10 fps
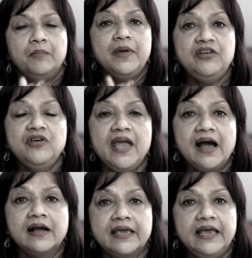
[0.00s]

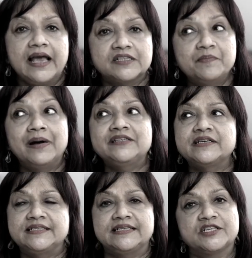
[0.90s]
Patriarchy, as much
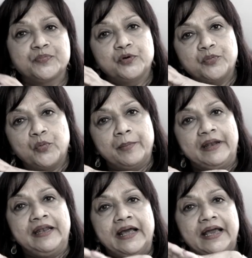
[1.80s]
as it has put
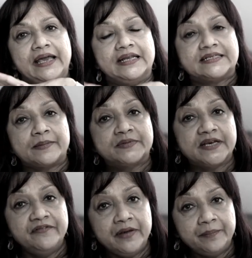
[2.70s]
women in a
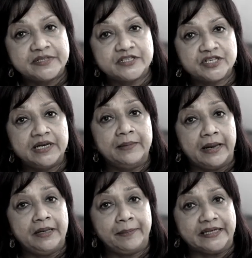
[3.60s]
subservient position in
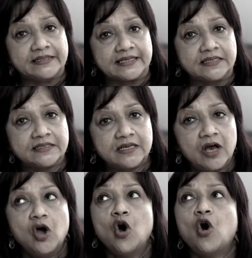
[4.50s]
many places,
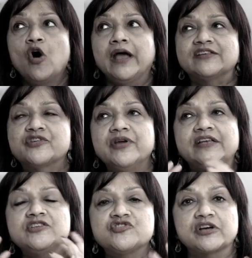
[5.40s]
or has
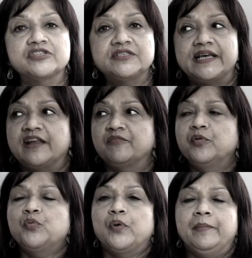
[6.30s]
created structures that have
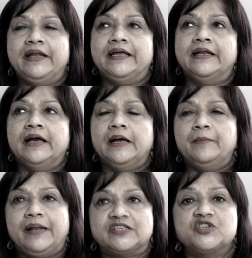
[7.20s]
put women in
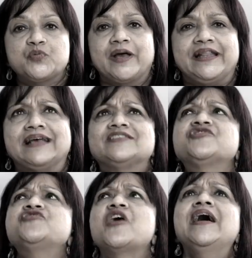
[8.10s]
places where they are
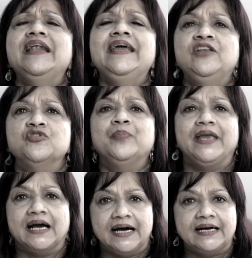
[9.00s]
struggling to
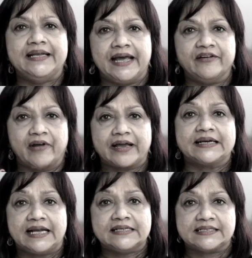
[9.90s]
be heard and
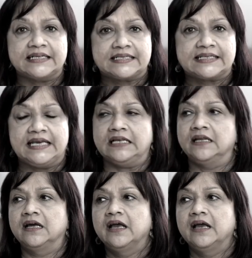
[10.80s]
recognized and seen,